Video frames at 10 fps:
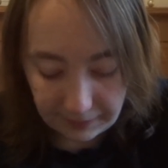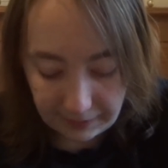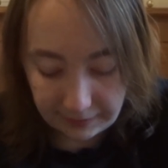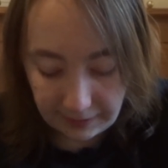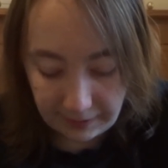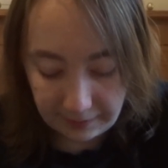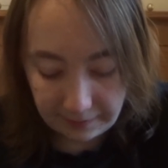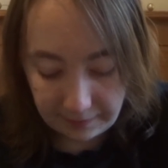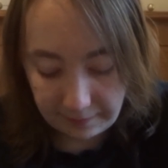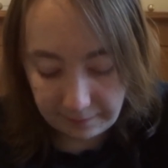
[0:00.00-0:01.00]
And
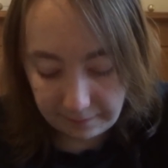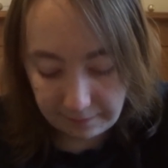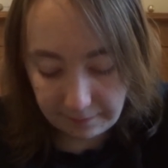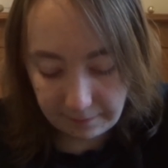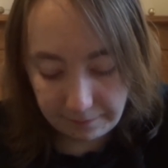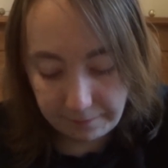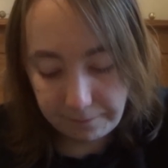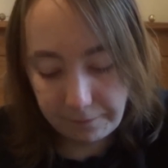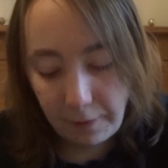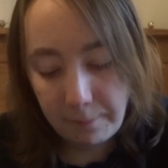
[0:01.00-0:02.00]
then
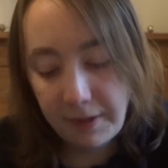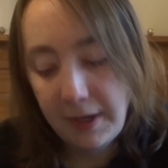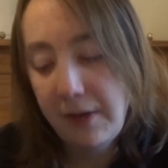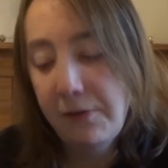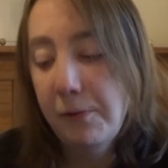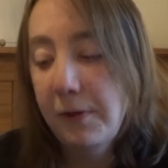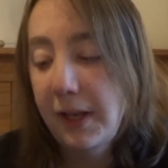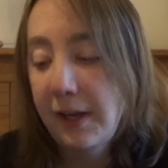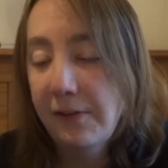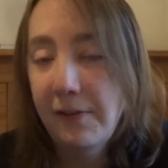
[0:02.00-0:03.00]
from the Natural
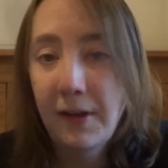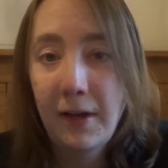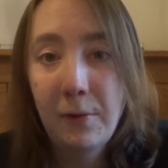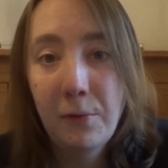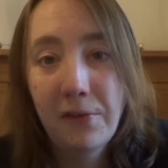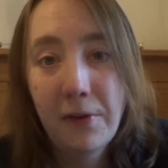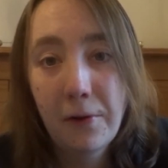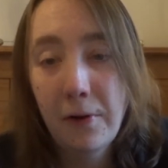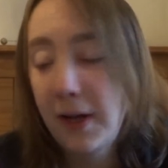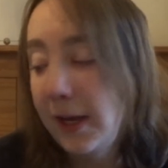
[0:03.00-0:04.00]
Collection, I also
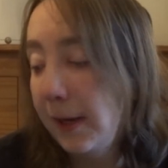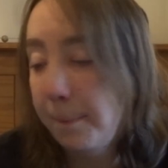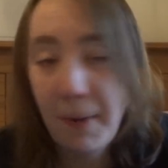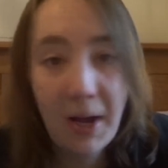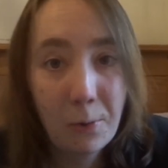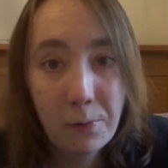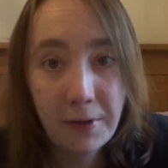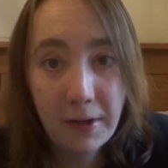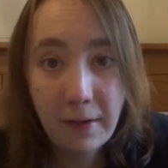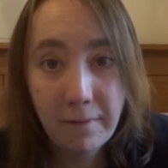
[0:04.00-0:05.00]
got a
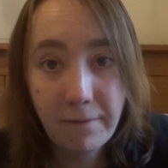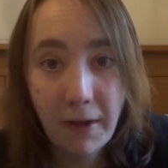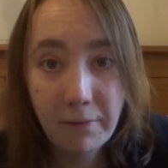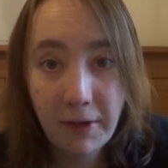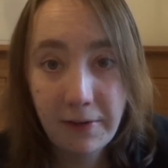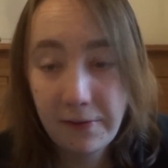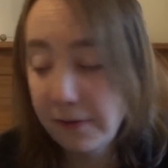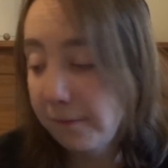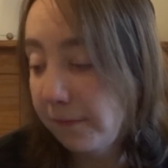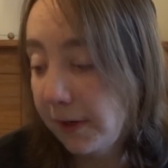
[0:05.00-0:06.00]
powder
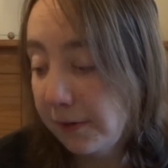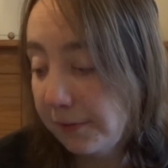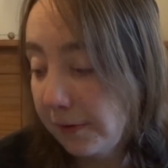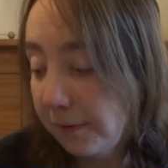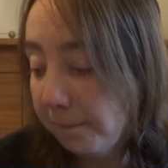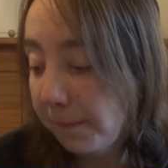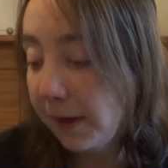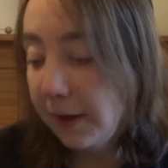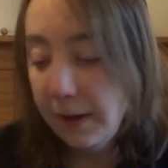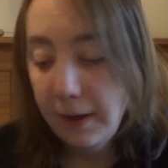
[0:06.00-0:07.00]
foundation version.
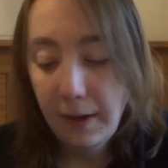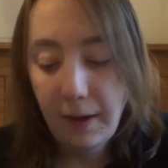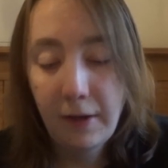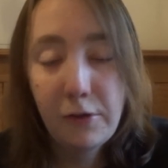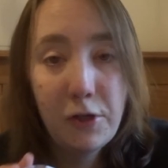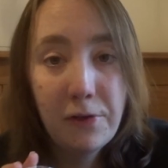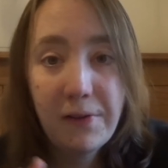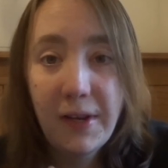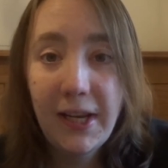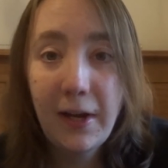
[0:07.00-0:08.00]

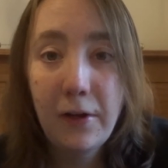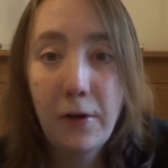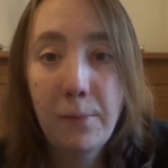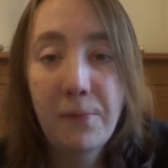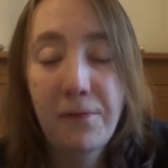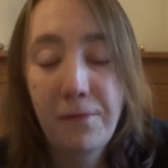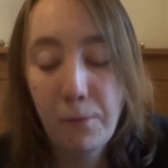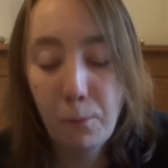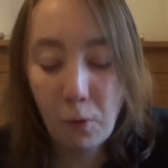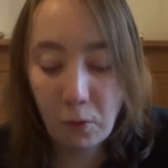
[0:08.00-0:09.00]
Usually I opt for
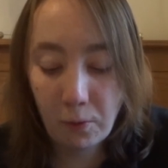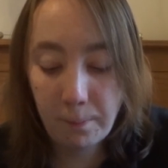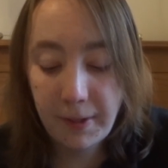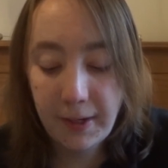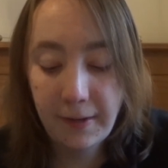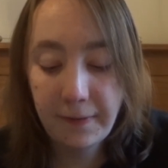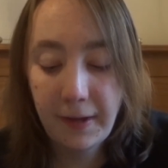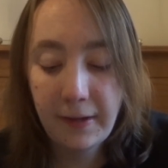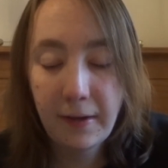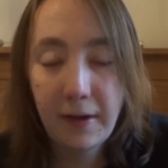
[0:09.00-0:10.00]
warm, and
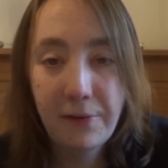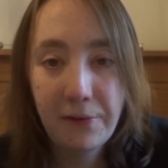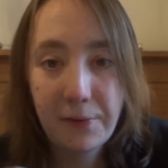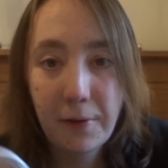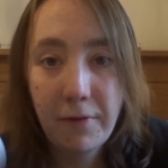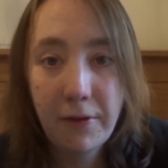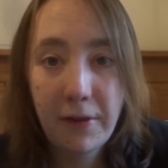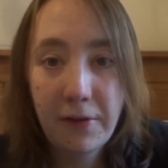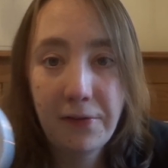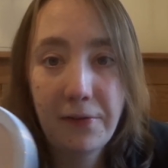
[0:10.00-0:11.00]
then I discovered
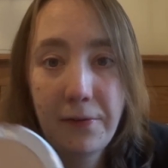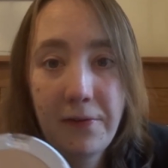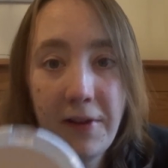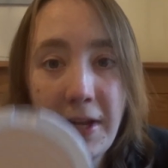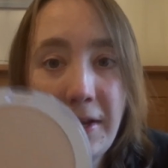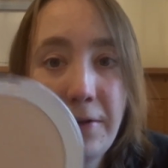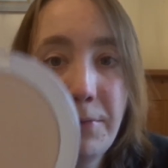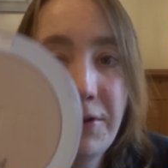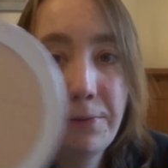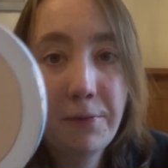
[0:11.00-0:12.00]
this shade
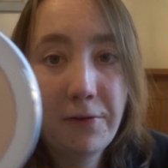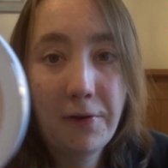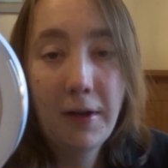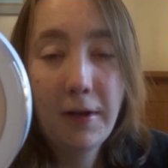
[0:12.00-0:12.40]
which was